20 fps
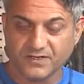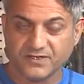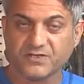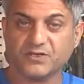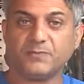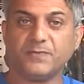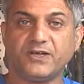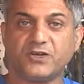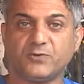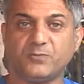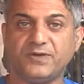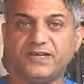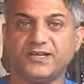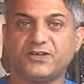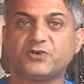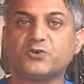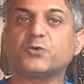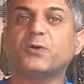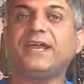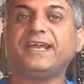You better be a
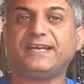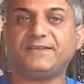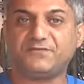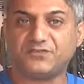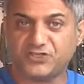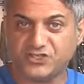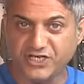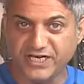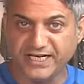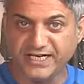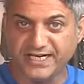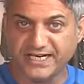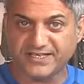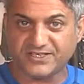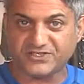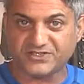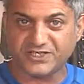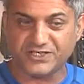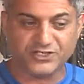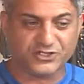creative
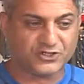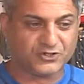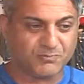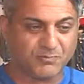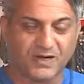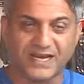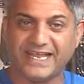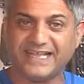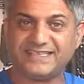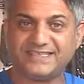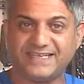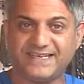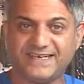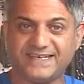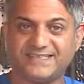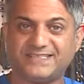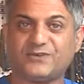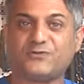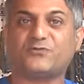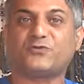genius and just blend in
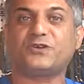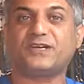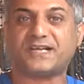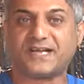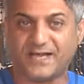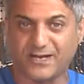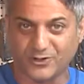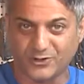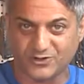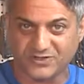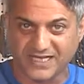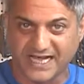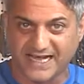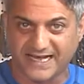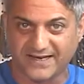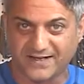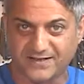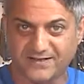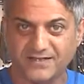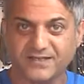a different color
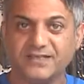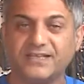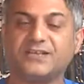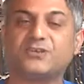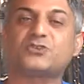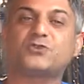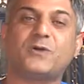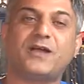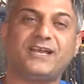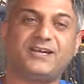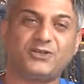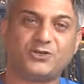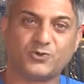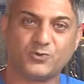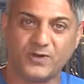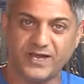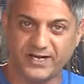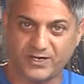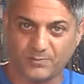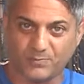tile and try to
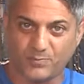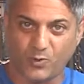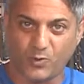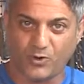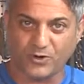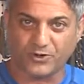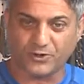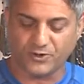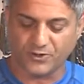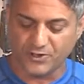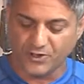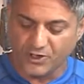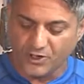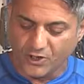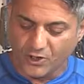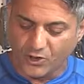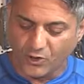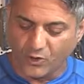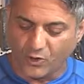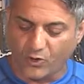create a border,
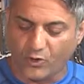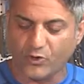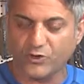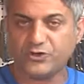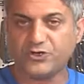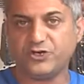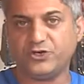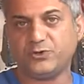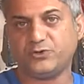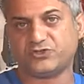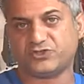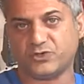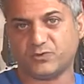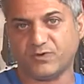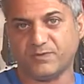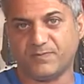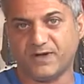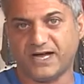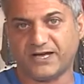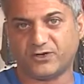or you use the
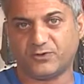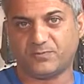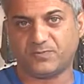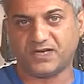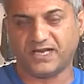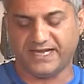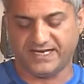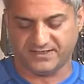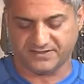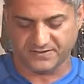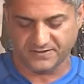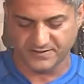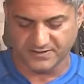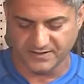remodel plate.